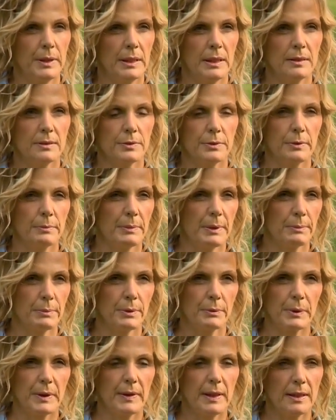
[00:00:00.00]
we need to
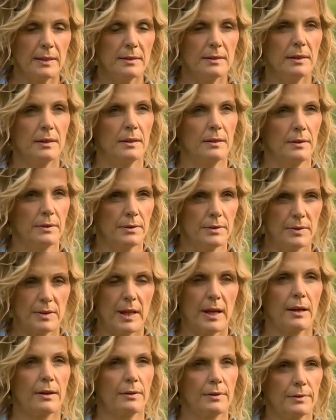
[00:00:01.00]
remember what they did and their
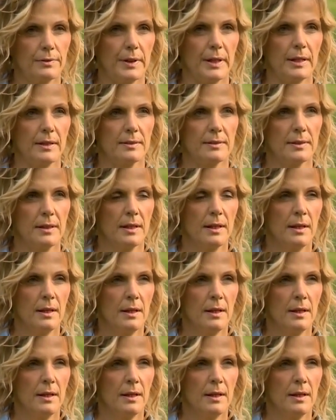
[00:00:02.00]
sacrifice.